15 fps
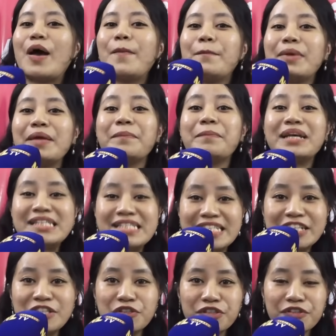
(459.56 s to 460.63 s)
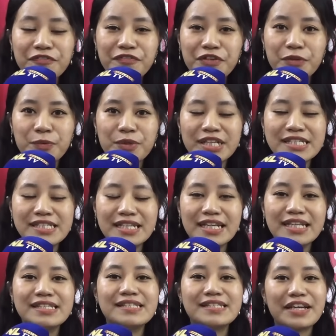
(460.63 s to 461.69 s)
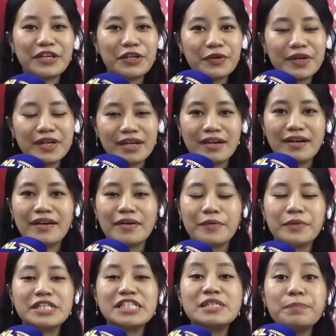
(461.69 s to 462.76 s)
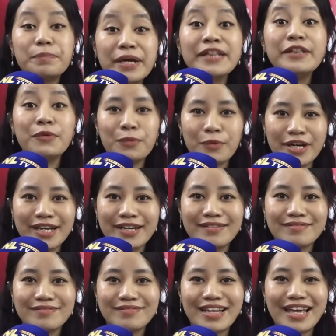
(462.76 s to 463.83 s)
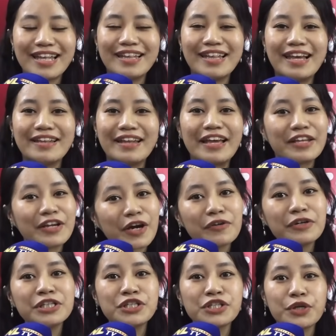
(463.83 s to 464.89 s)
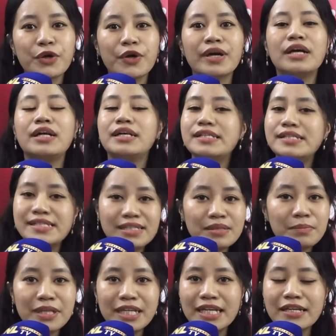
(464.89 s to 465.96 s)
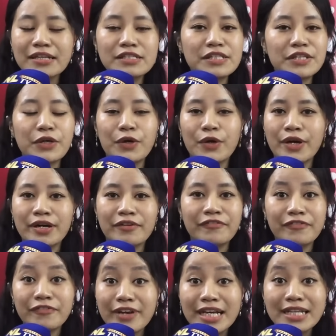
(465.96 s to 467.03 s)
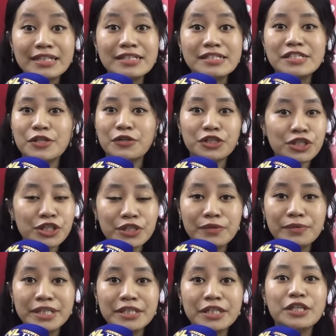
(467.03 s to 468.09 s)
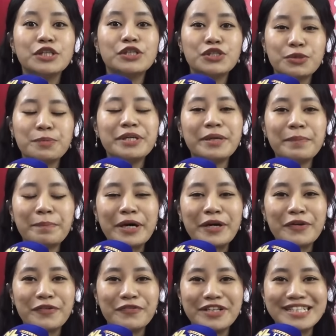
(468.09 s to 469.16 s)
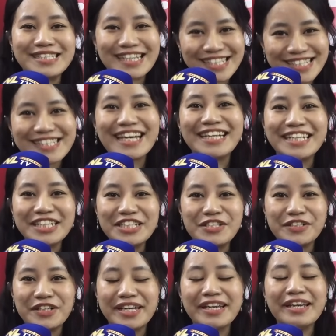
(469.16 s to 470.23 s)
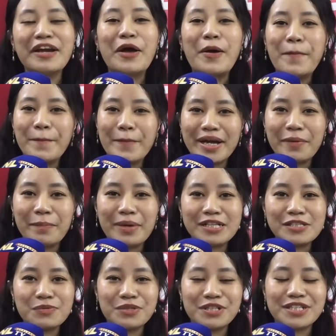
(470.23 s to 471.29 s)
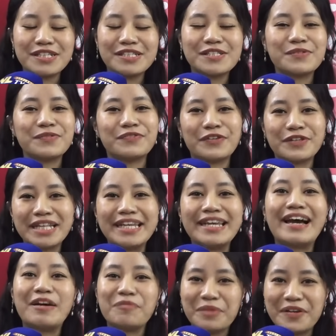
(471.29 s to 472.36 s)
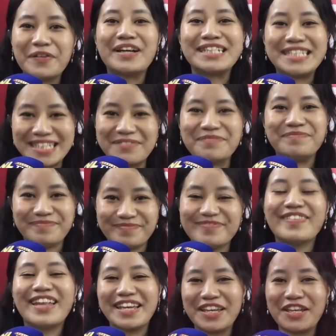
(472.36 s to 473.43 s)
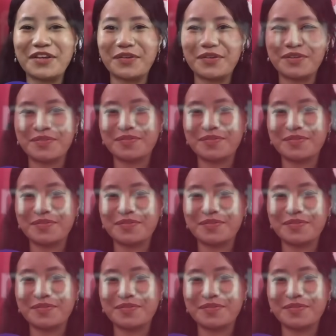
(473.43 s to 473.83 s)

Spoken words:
My message to the viewers is you spread the word, and then encourage your siblings, your friends, your children to be a part of this exciting journey. My best wishes for the Amira team. Thank you.